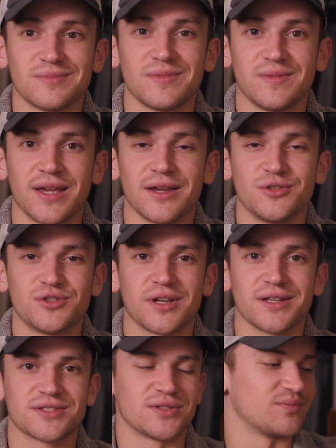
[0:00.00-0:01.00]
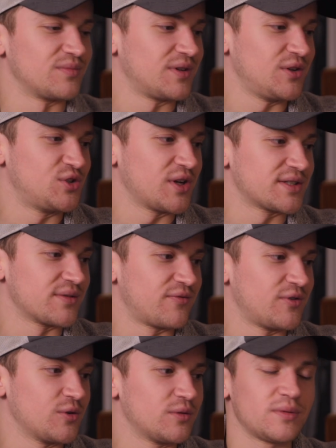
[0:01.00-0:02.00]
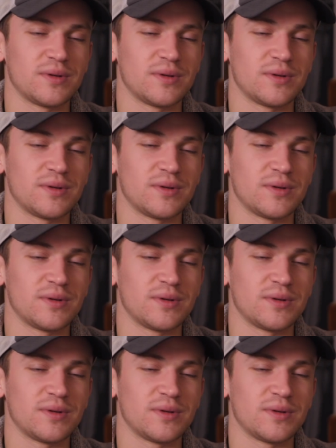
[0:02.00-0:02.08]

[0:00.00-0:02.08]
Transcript: Yeah, you should get some food.